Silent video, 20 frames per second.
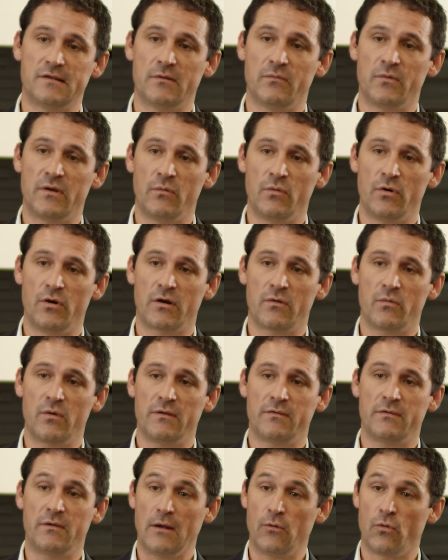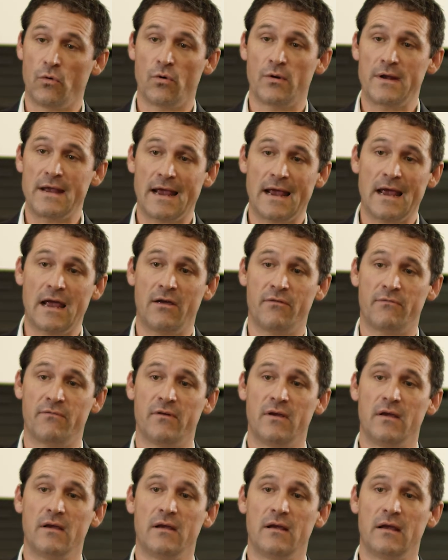that we work with that already
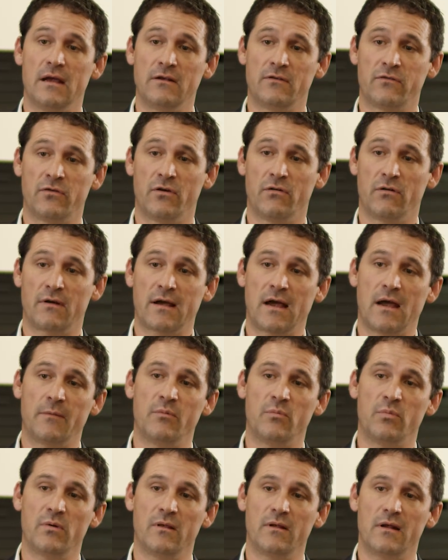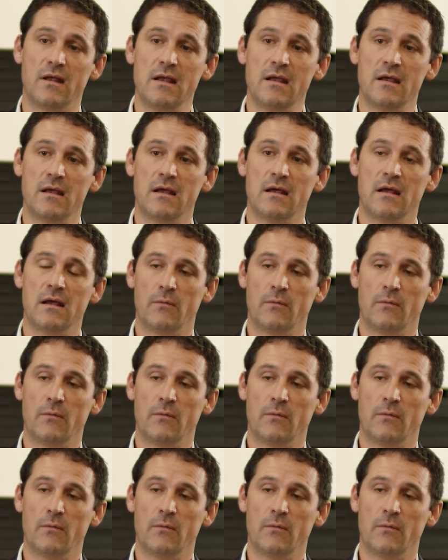have internal capability.